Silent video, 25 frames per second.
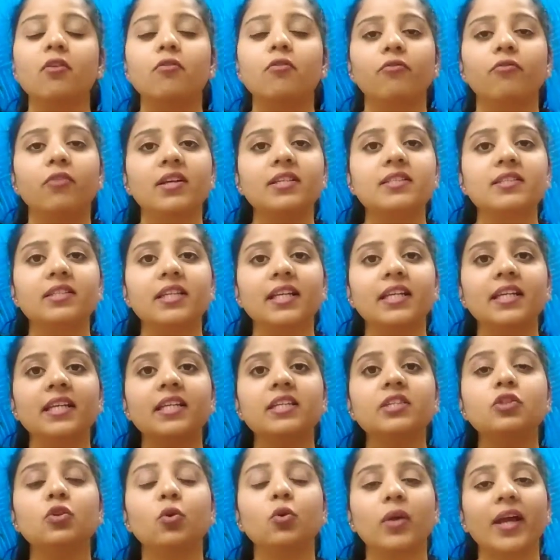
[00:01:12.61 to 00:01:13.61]
First thing
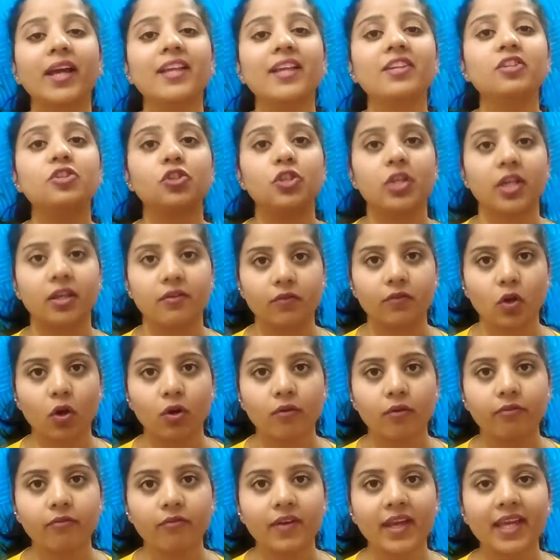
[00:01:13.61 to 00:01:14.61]
is you can shave
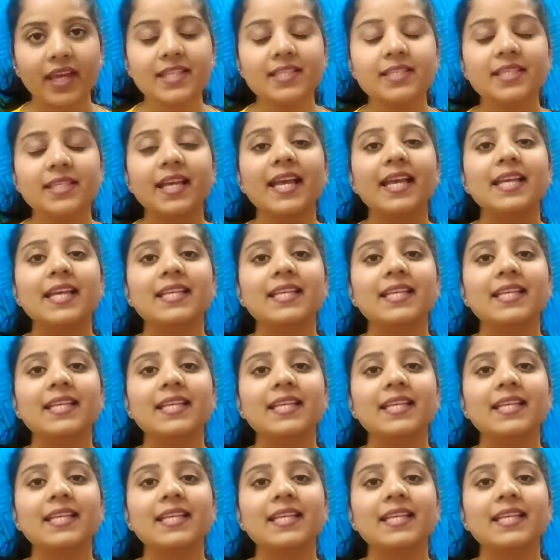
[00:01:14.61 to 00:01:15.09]
your face,